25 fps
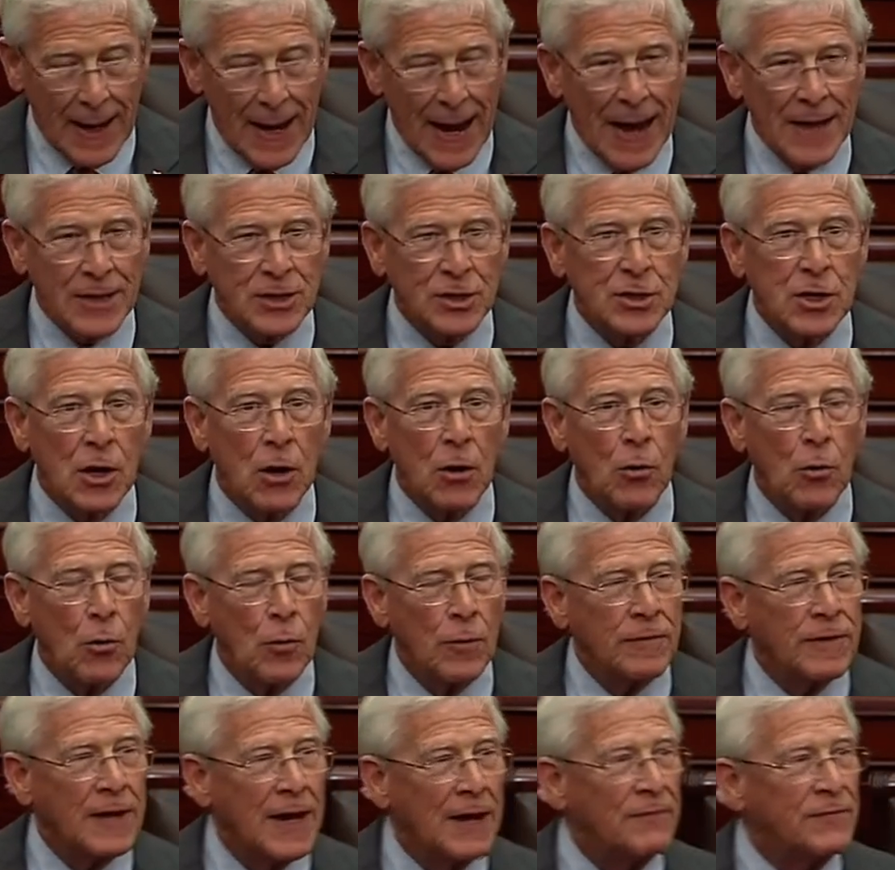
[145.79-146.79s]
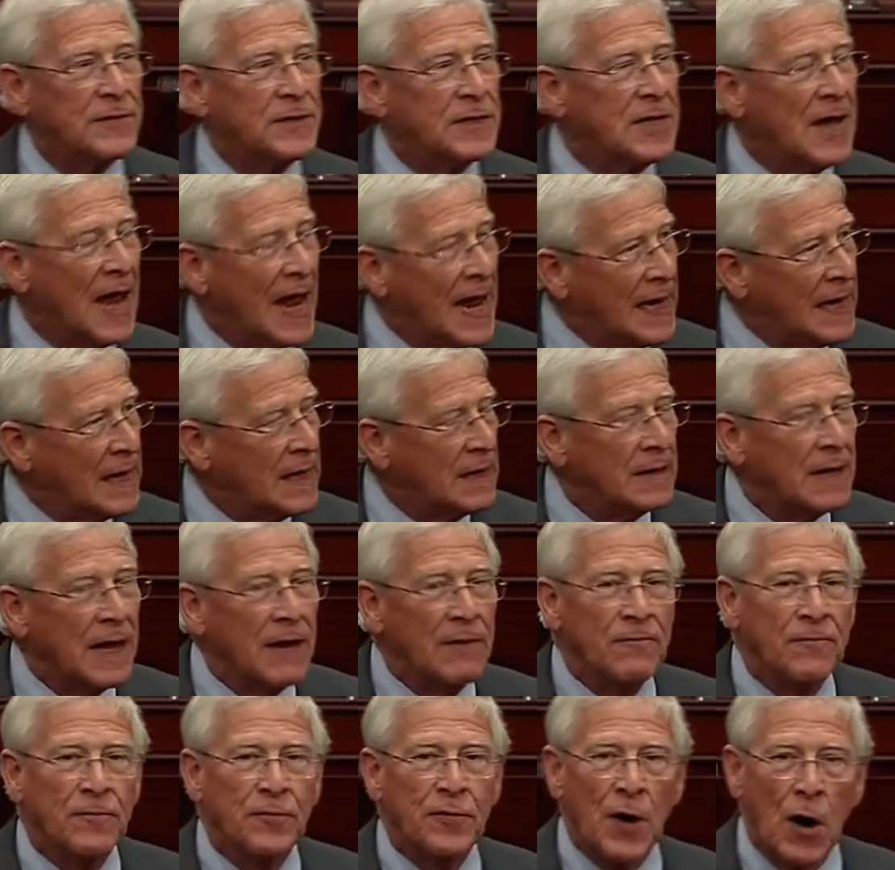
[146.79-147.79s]
And so
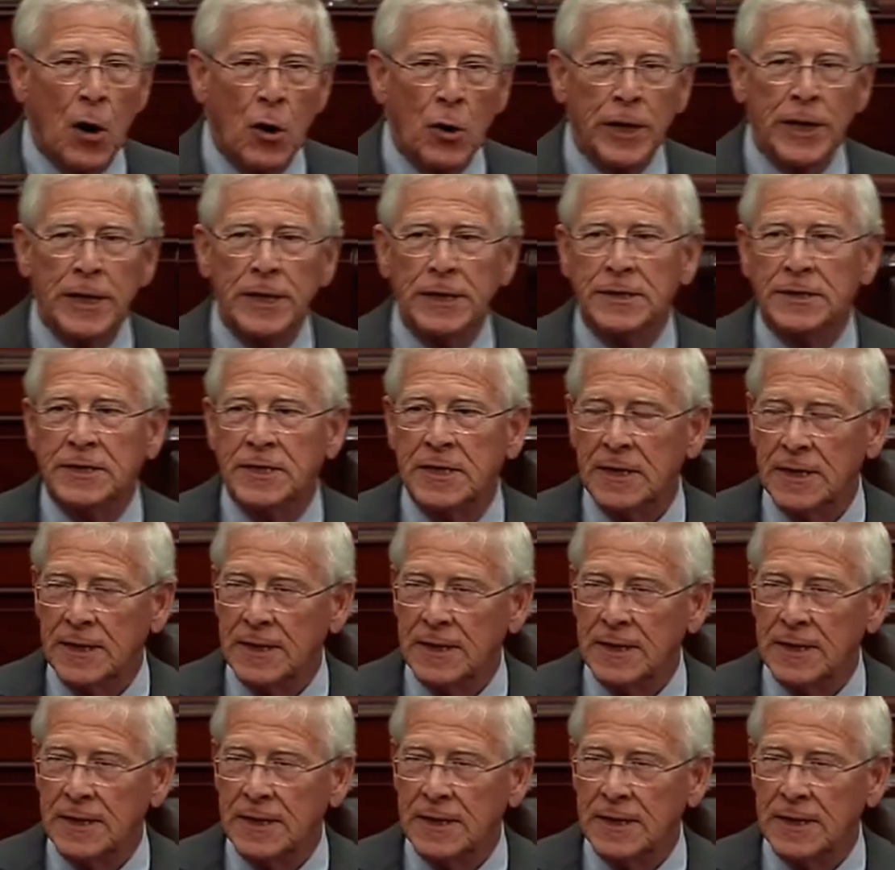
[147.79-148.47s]
they voted